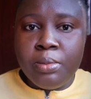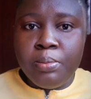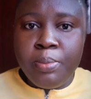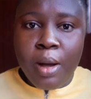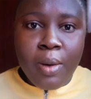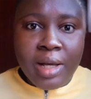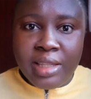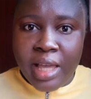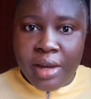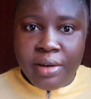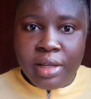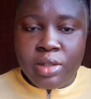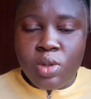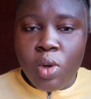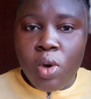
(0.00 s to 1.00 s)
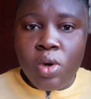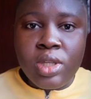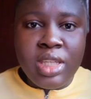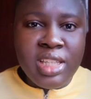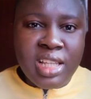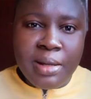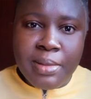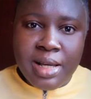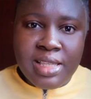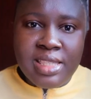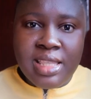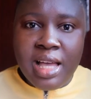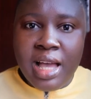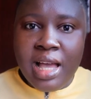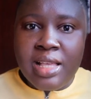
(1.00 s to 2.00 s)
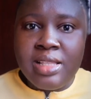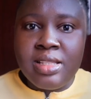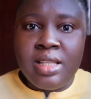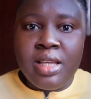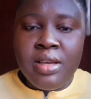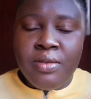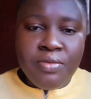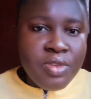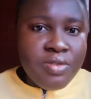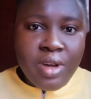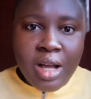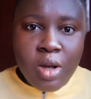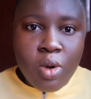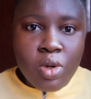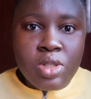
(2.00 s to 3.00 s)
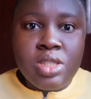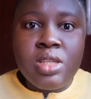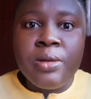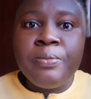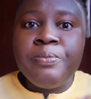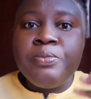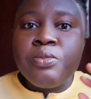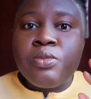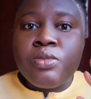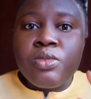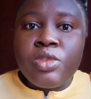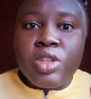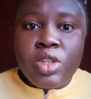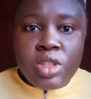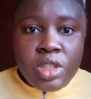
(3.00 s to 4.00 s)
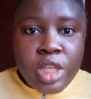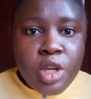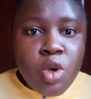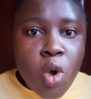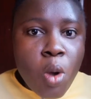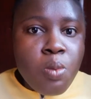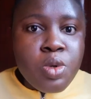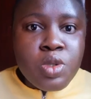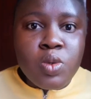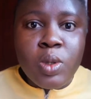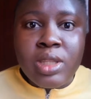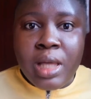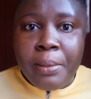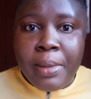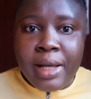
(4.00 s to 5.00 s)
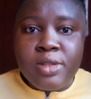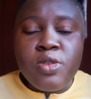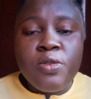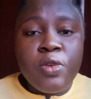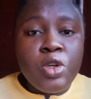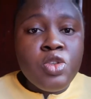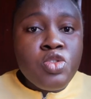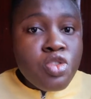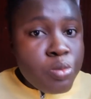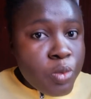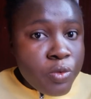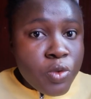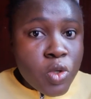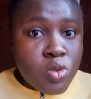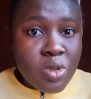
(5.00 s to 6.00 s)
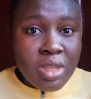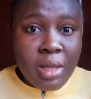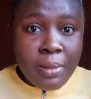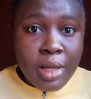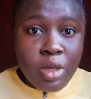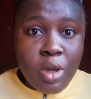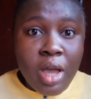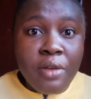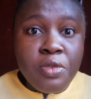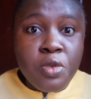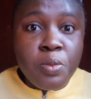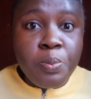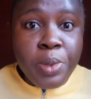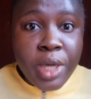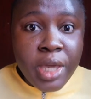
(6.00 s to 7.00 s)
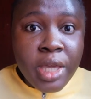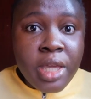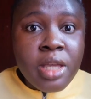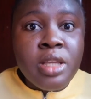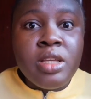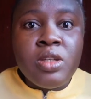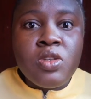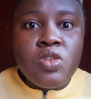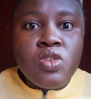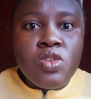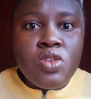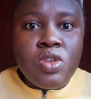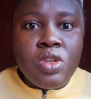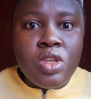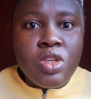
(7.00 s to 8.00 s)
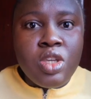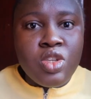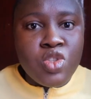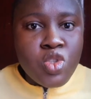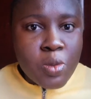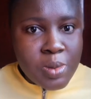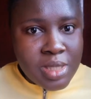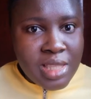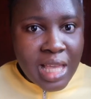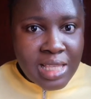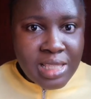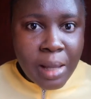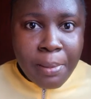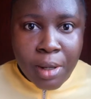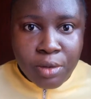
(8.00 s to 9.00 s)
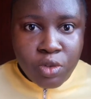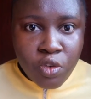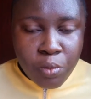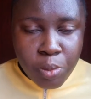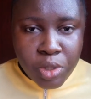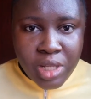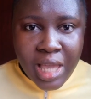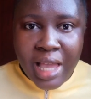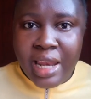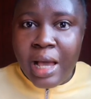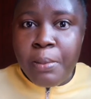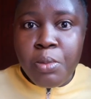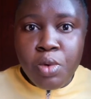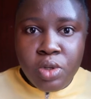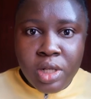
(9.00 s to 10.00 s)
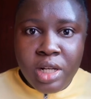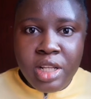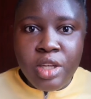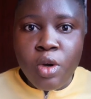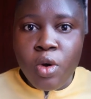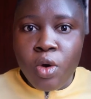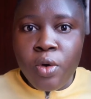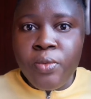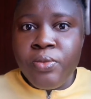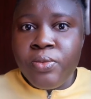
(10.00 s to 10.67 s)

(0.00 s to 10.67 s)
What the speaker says: Power Director, KineMaster and VivaCut, they come with watermarks. So for you to remove those watermarks, you have to pay a subsidized amount of money, either monthly or